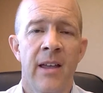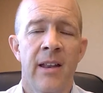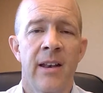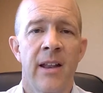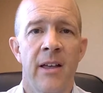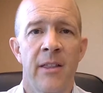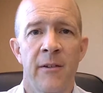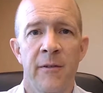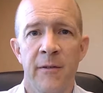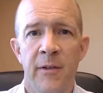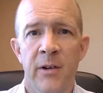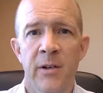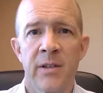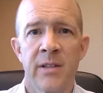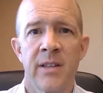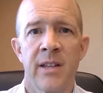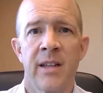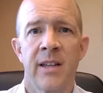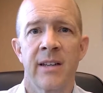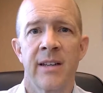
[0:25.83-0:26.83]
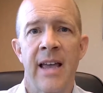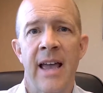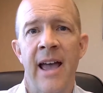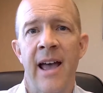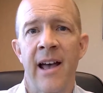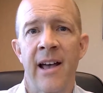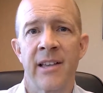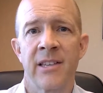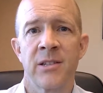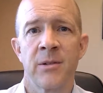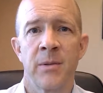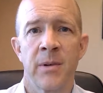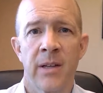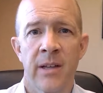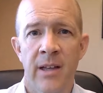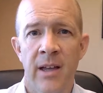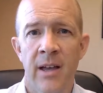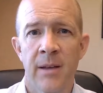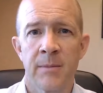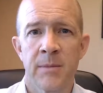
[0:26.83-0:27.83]
Now, the first thing to ask when
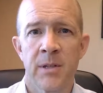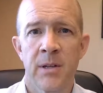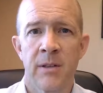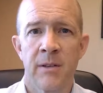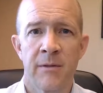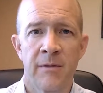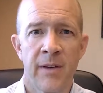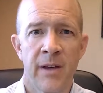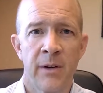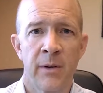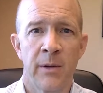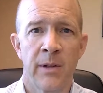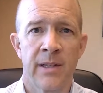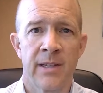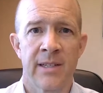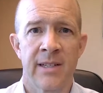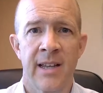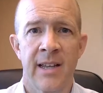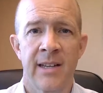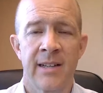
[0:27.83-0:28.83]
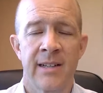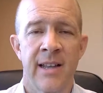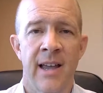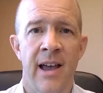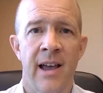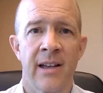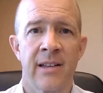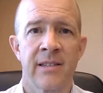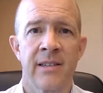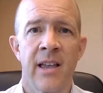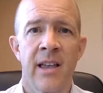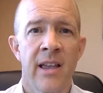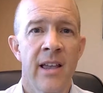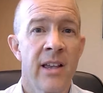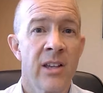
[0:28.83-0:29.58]
it comes to the federal estate tax